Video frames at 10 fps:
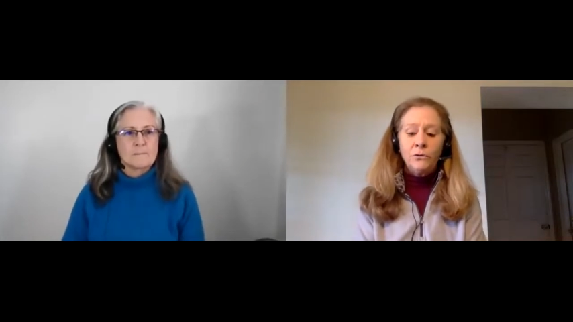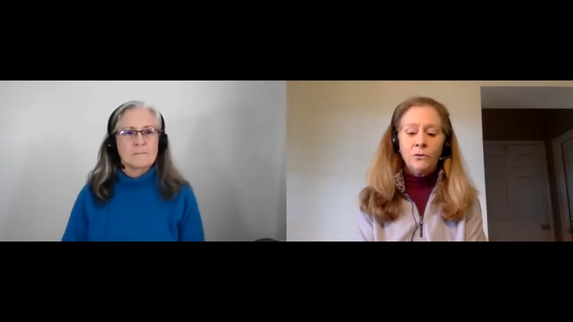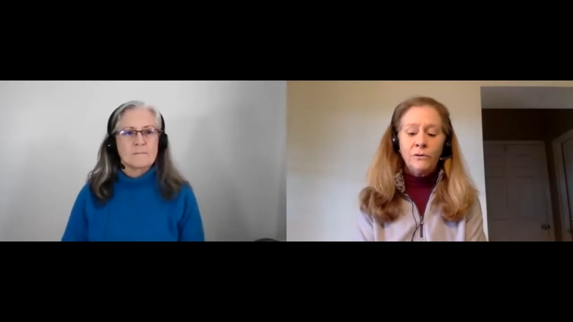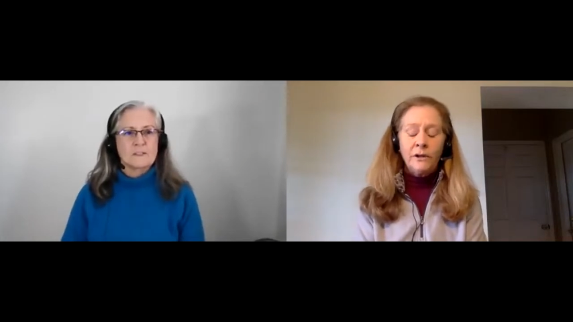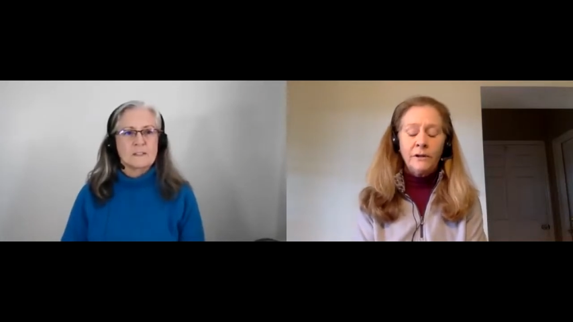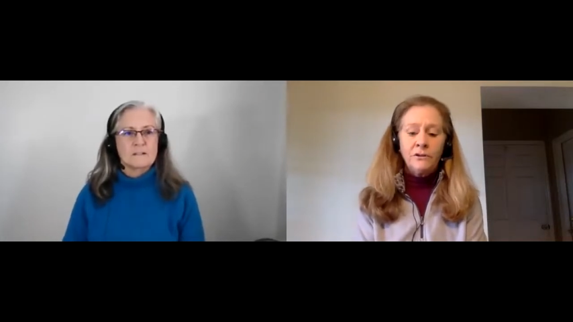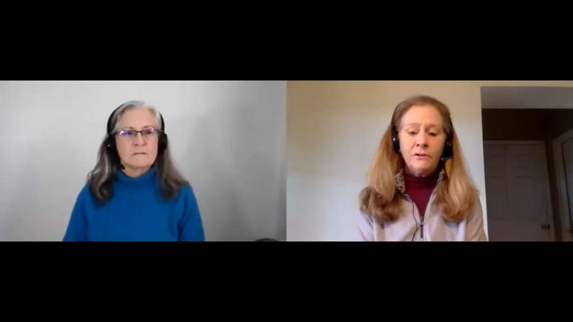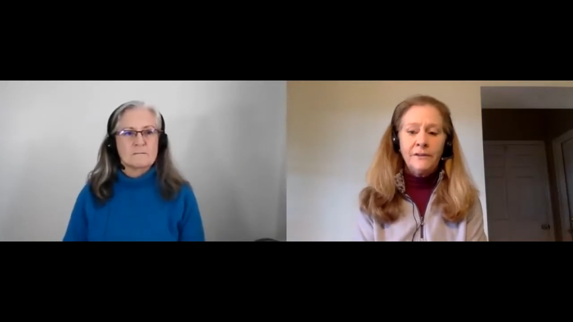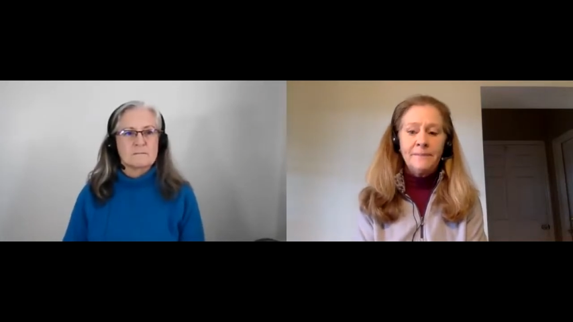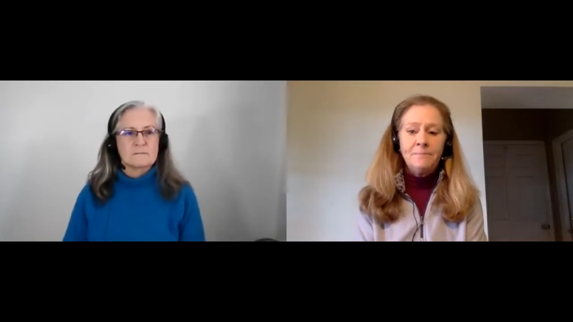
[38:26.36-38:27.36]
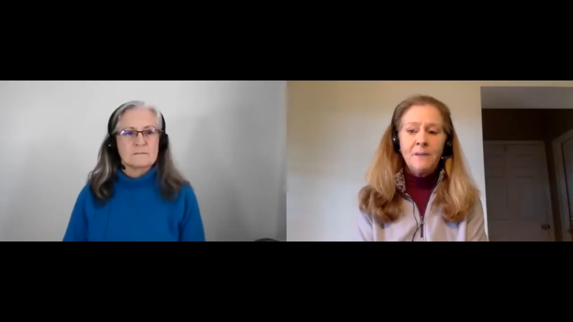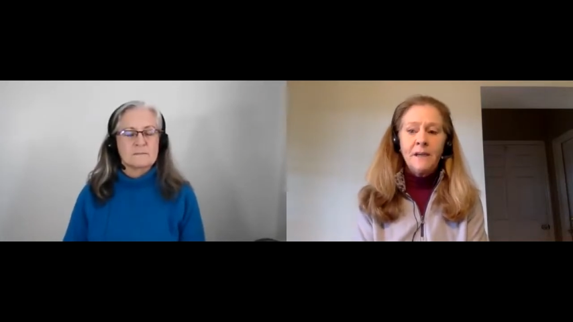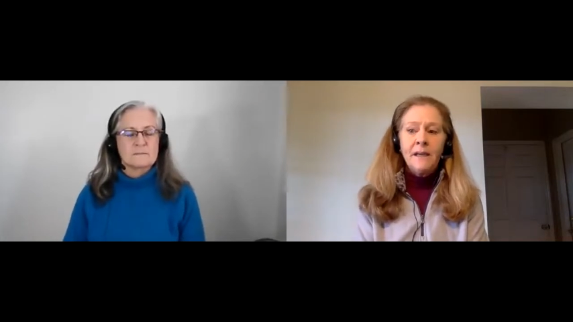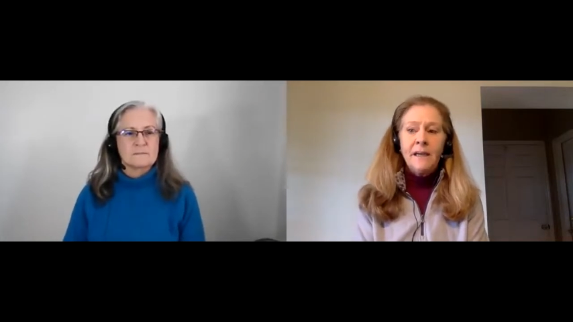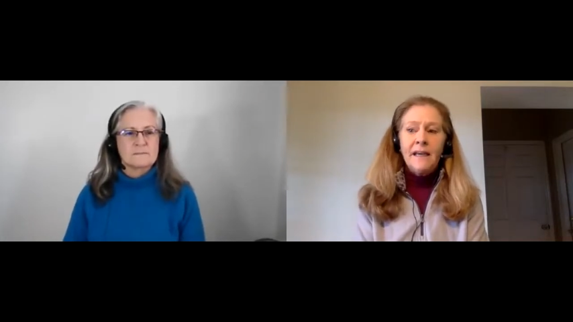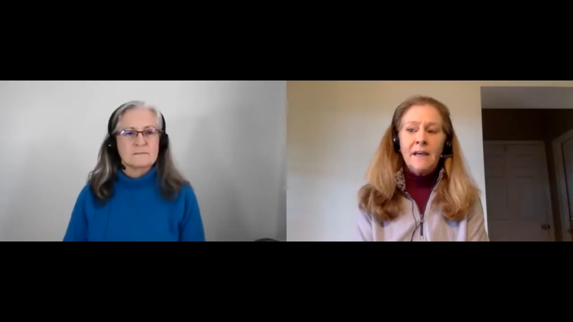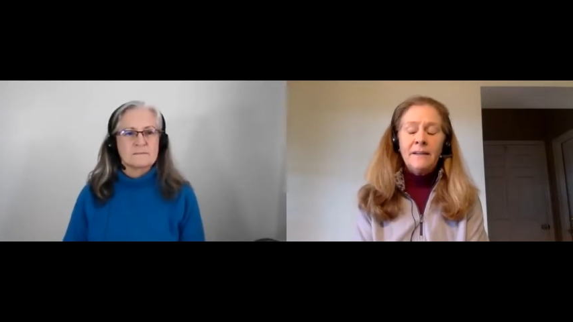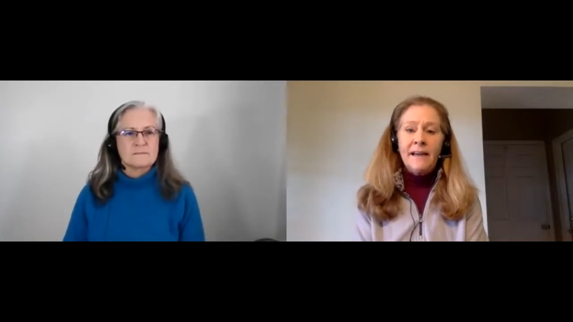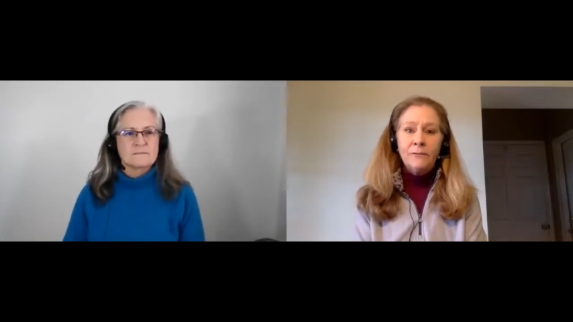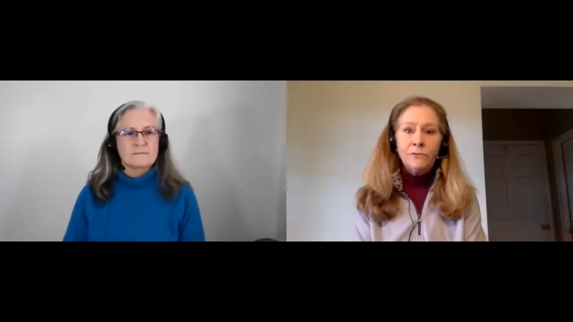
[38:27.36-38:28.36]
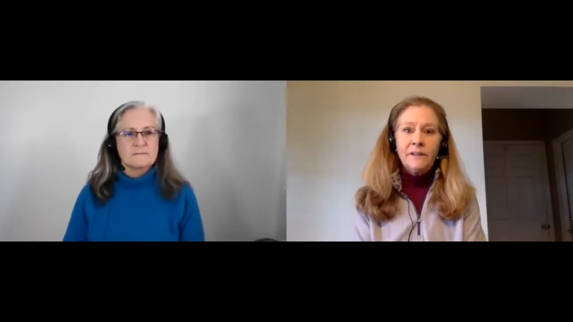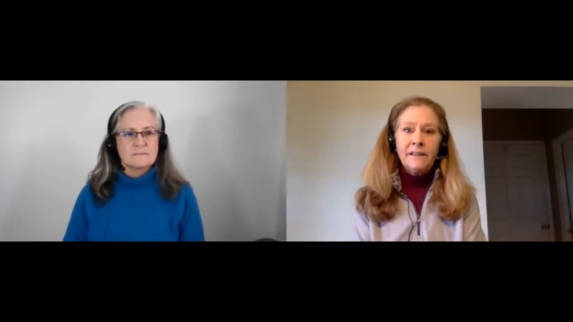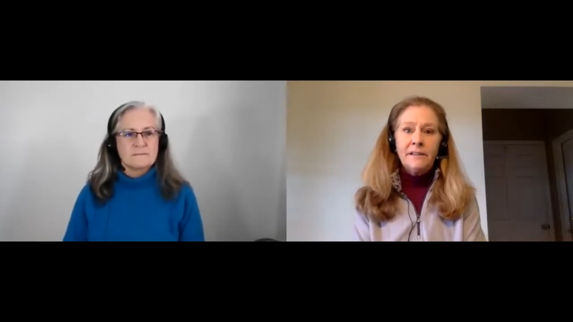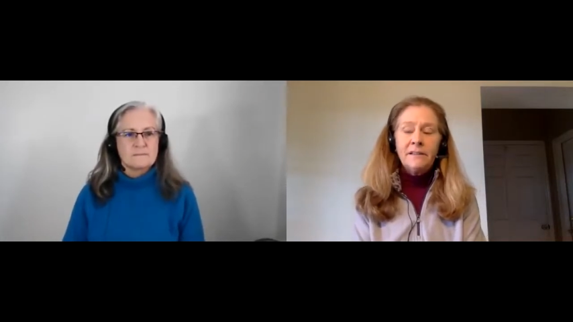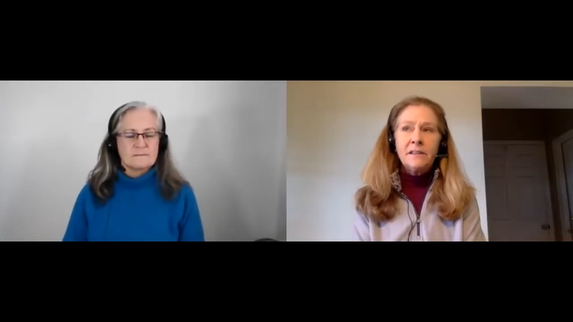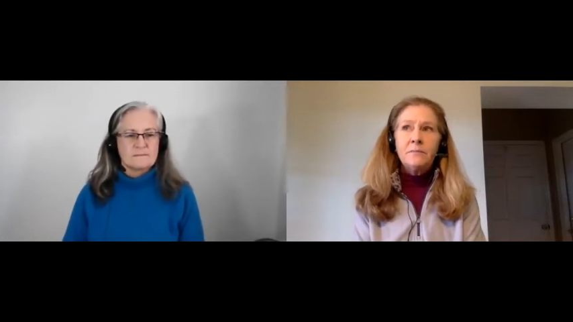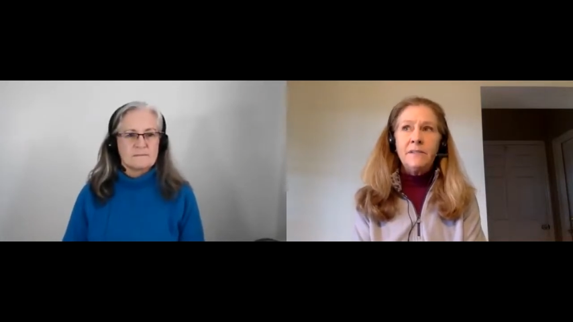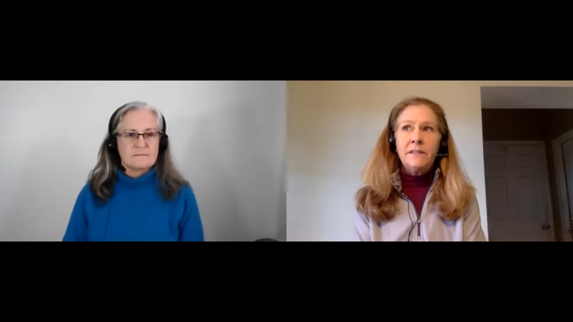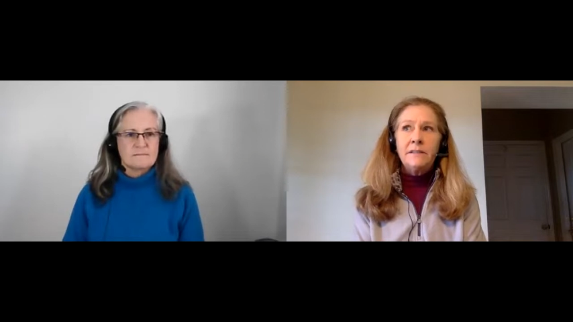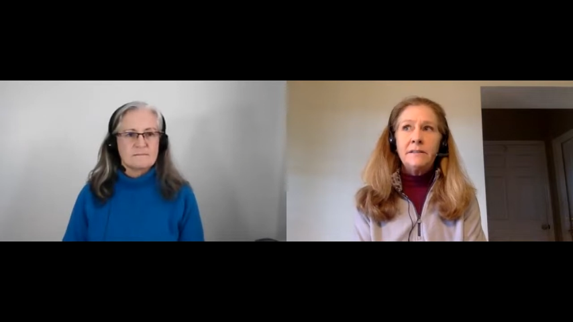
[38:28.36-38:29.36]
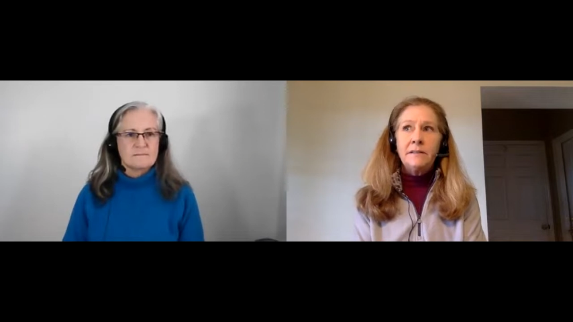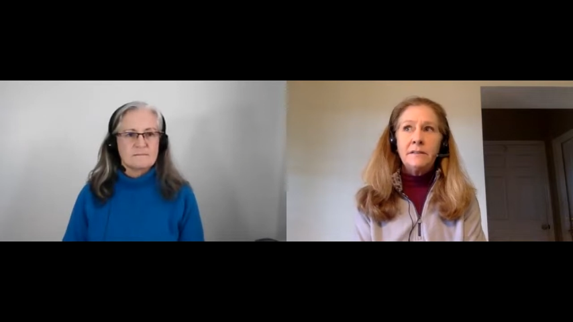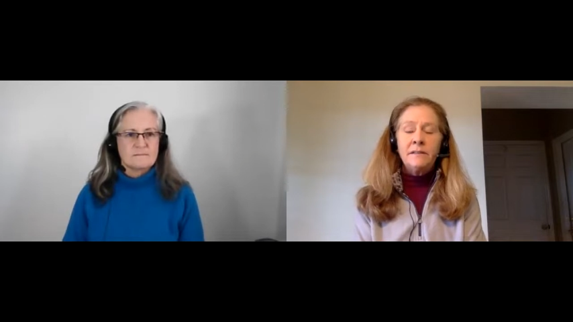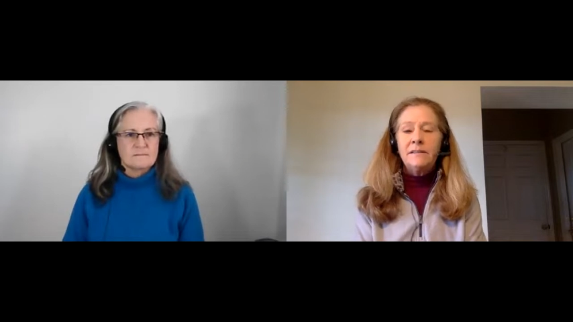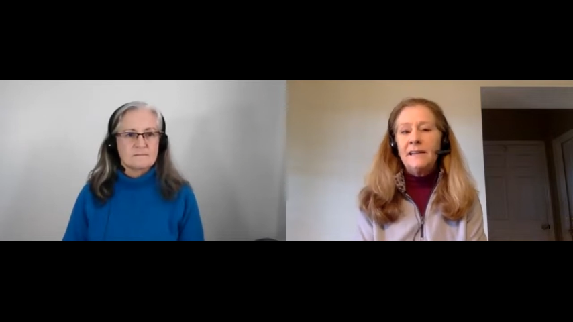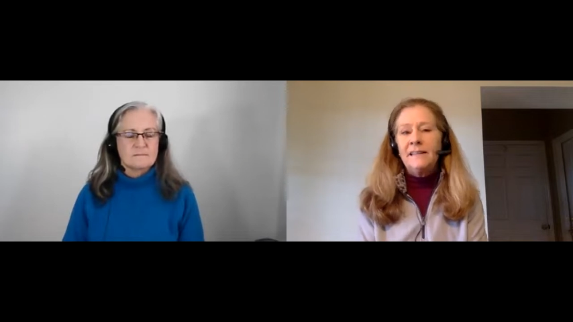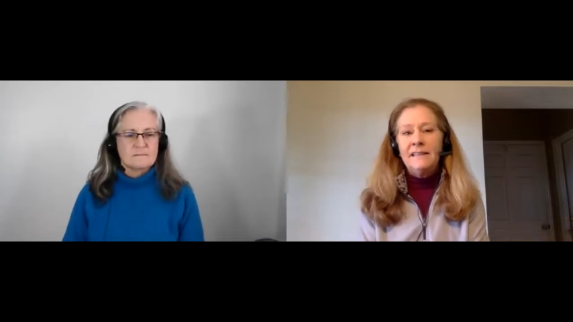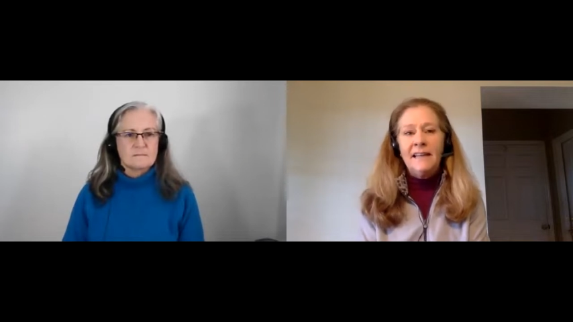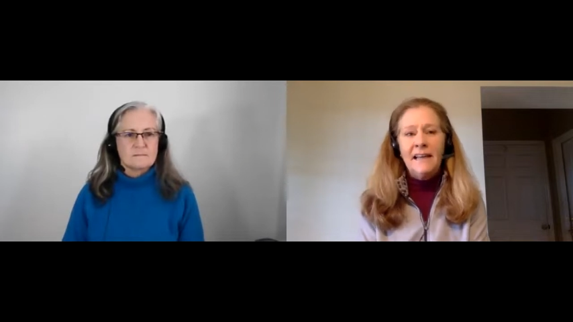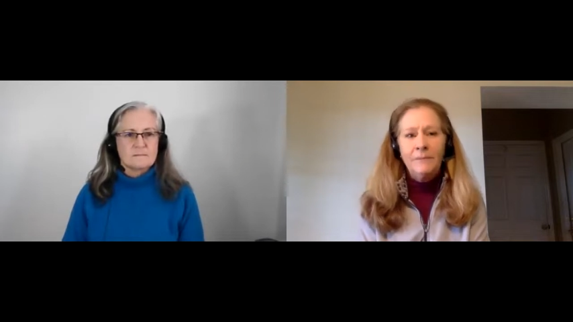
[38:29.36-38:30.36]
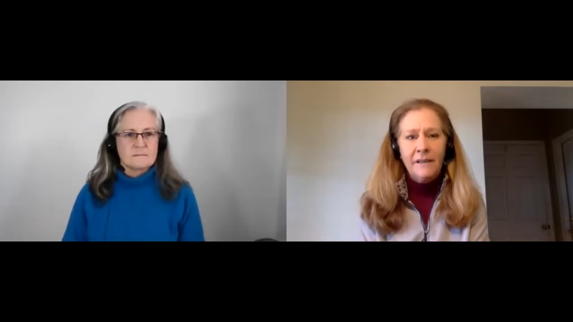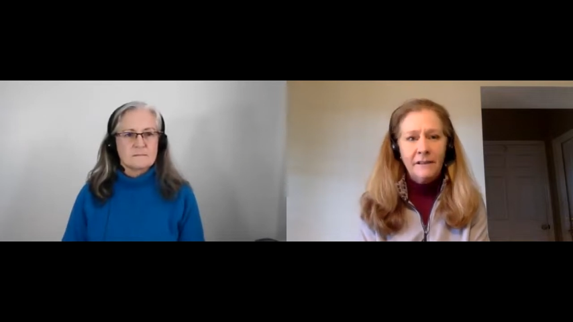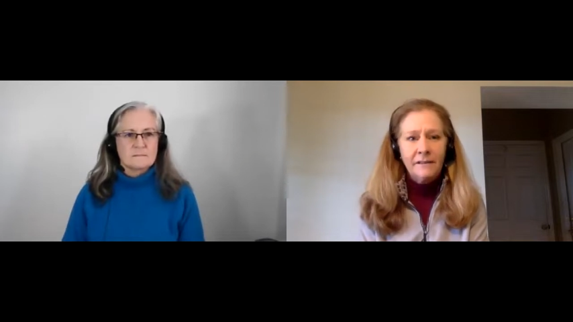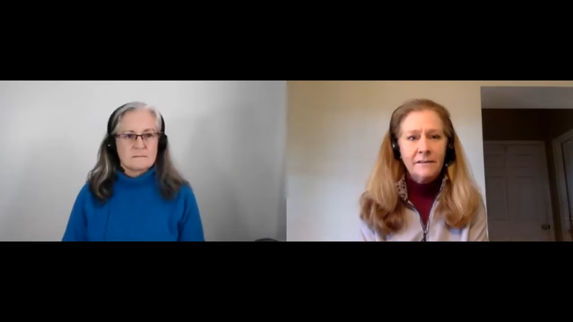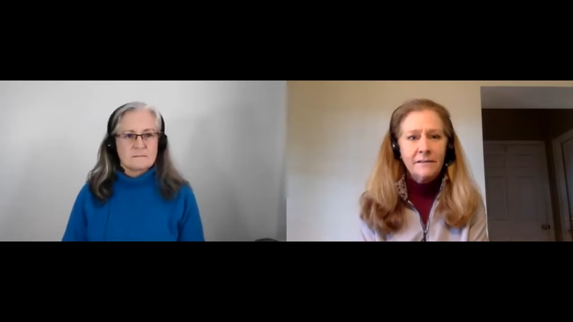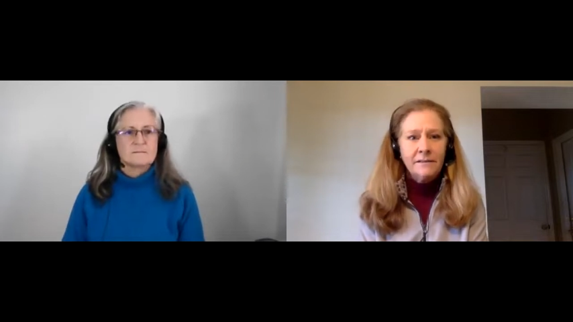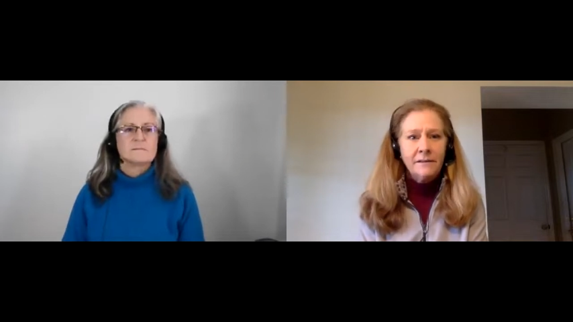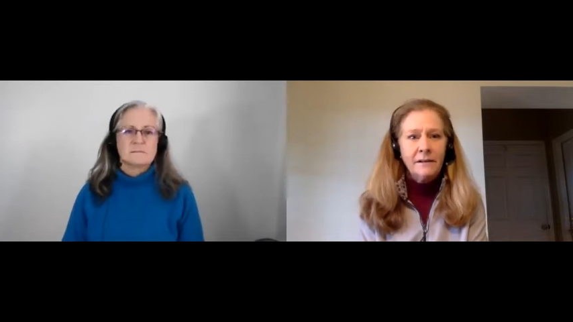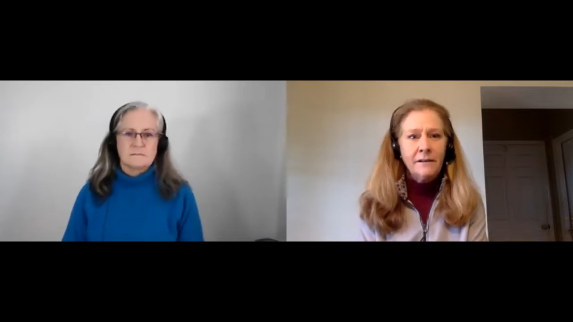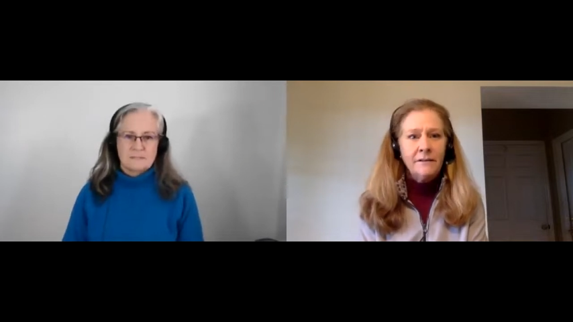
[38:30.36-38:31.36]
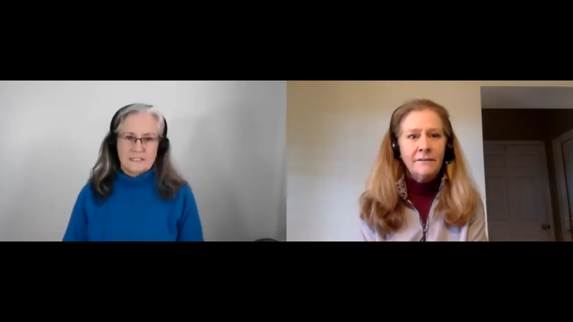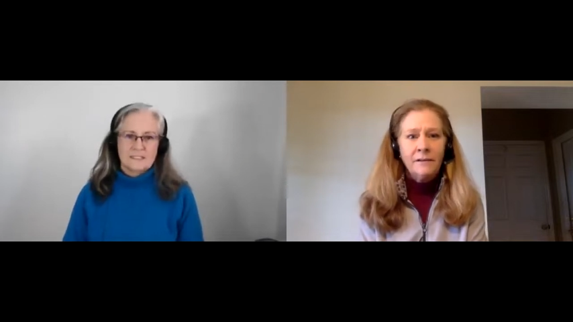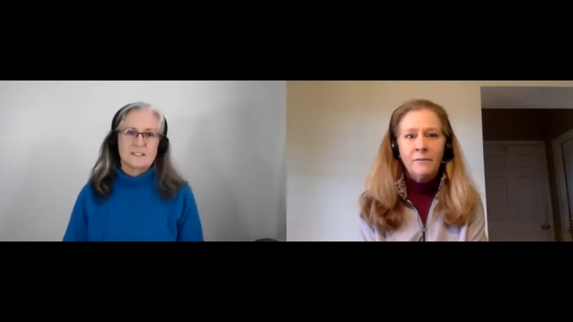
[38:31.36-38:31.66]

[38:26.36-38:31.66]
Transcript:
Speaker 1: to hold on to it. And that really dismisses the dynamics of yes.